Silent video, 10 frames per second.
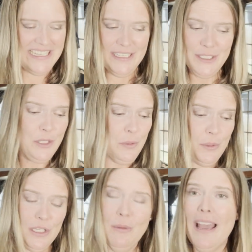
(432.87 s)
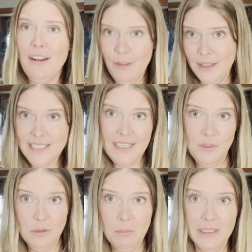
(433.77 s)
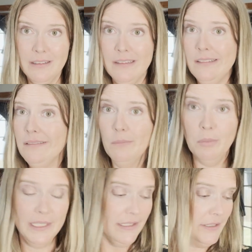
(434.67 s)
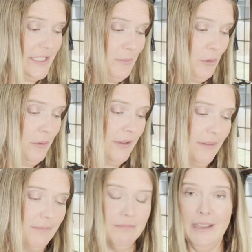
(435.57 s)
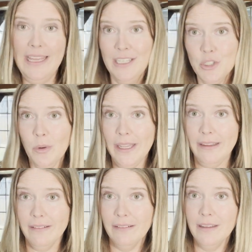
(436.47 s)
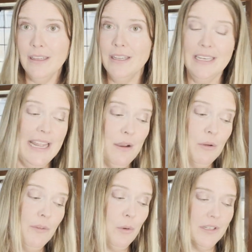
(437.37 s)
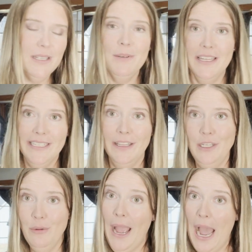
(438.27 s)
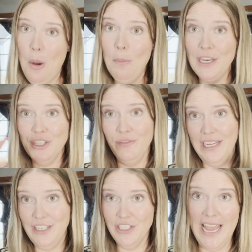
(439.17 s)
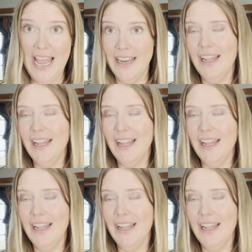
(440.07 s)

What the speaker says: So you add all that stuff to a blender, blend till smooth, and enjoy. Now, of course, I'm not telling you how much of each to add.